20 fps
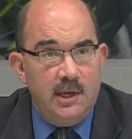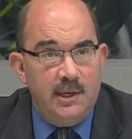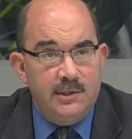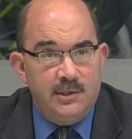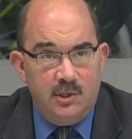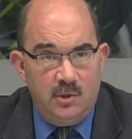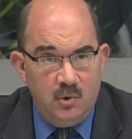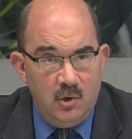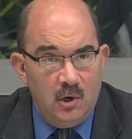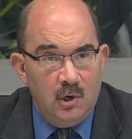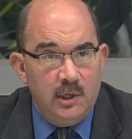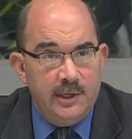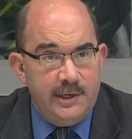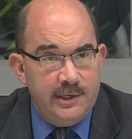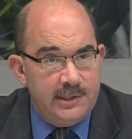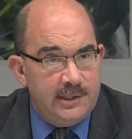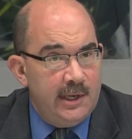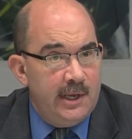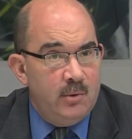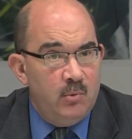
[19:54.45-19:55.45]
It's too early
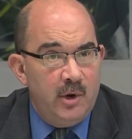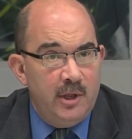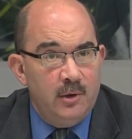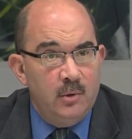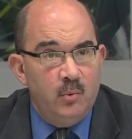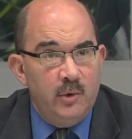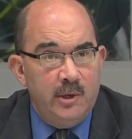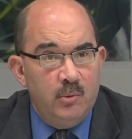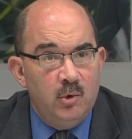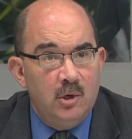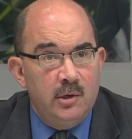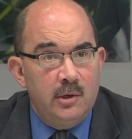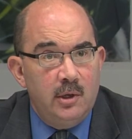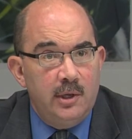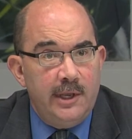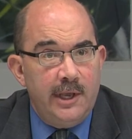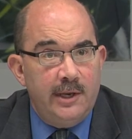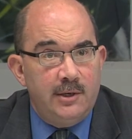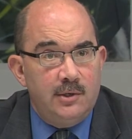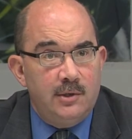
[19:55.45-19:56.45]
to say whether we will
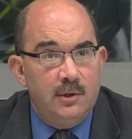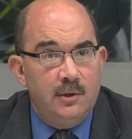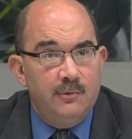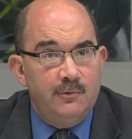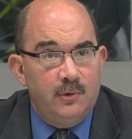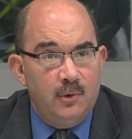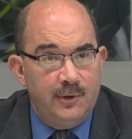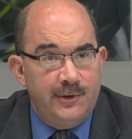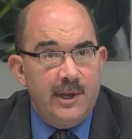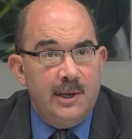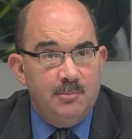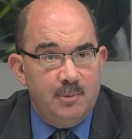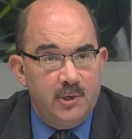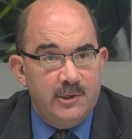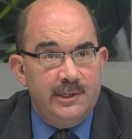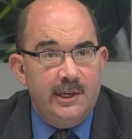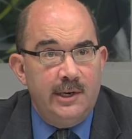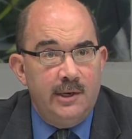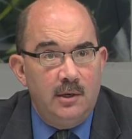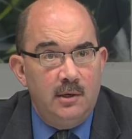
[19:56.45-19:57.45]
get to the full
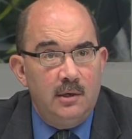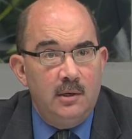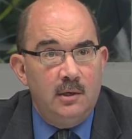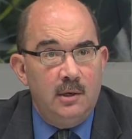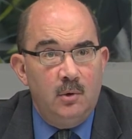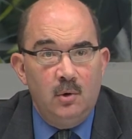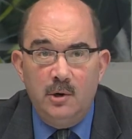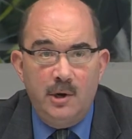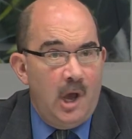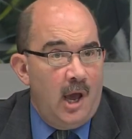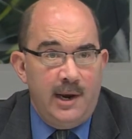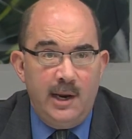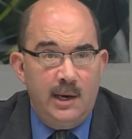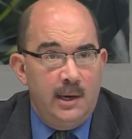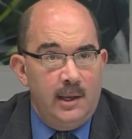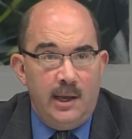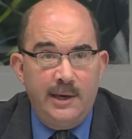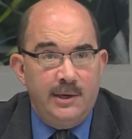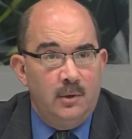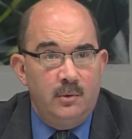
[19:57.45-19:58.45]
10% or not.
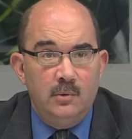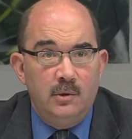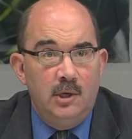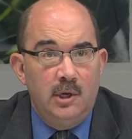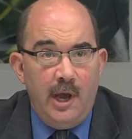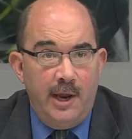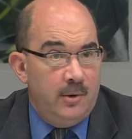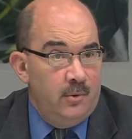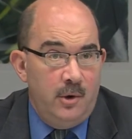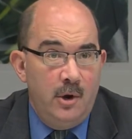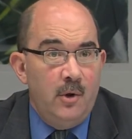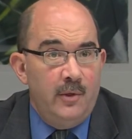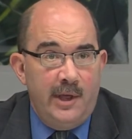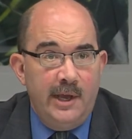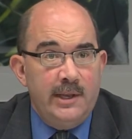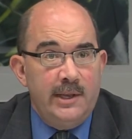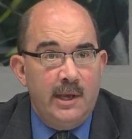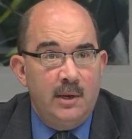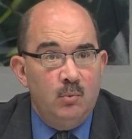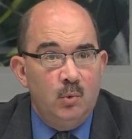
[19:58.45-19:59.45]
I don't know
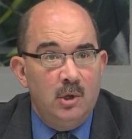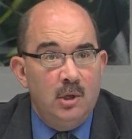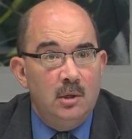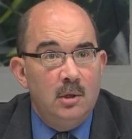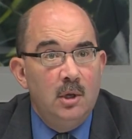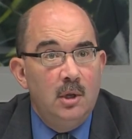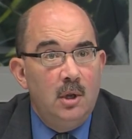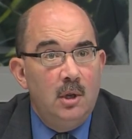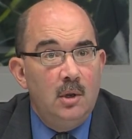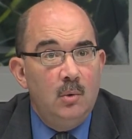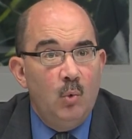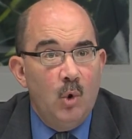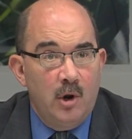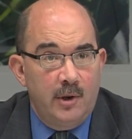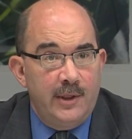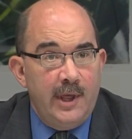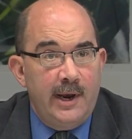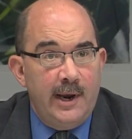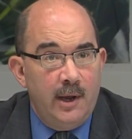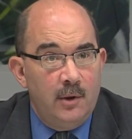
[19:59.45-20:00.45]
that yet. We'll
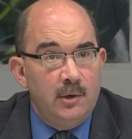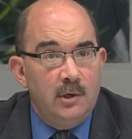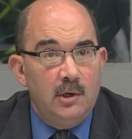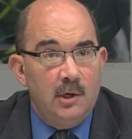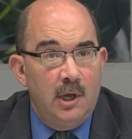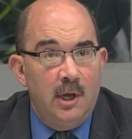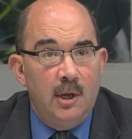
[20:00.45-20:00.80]
work that out.